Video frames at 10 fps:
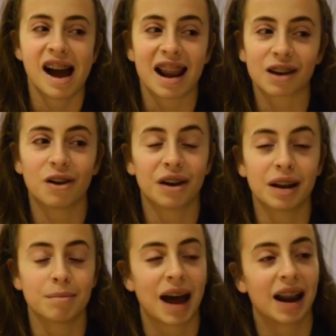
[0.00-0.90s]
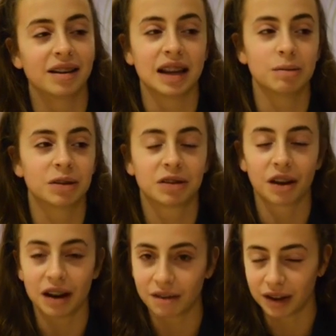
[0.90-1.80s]
And I got on him and he was so
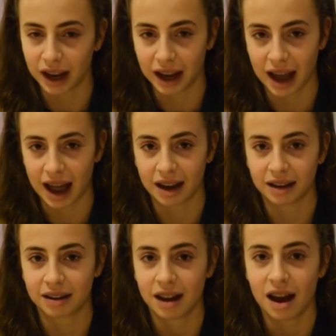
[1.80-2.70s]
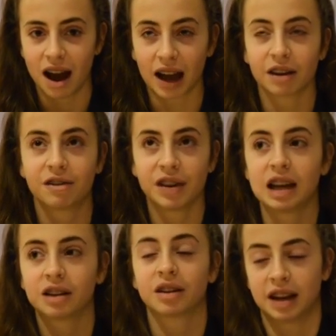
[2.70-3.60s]
lovely, and I could feel
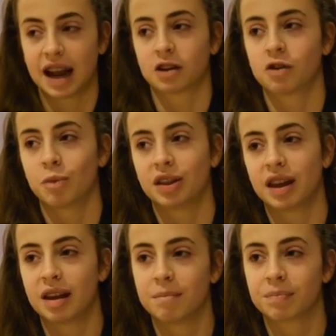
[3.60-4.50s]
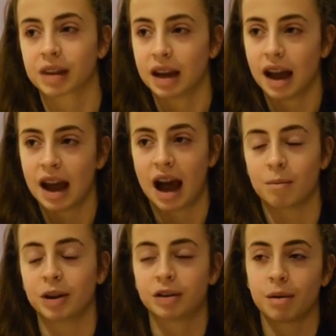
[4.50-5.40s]
a good connection with him, and
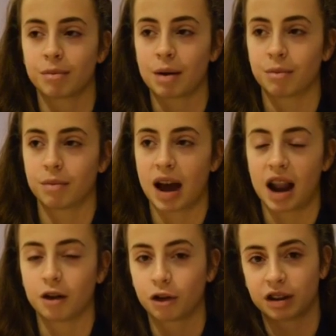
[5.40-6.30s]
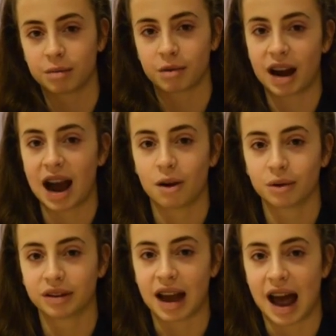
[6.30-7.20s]
I trusted him
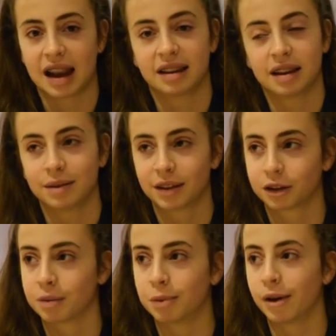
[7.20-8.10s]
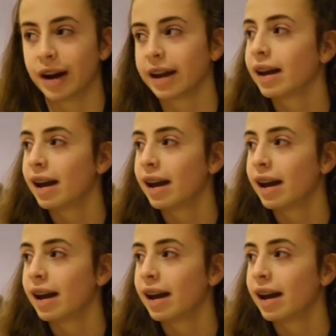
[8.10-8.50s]
around, and he was such a good boy.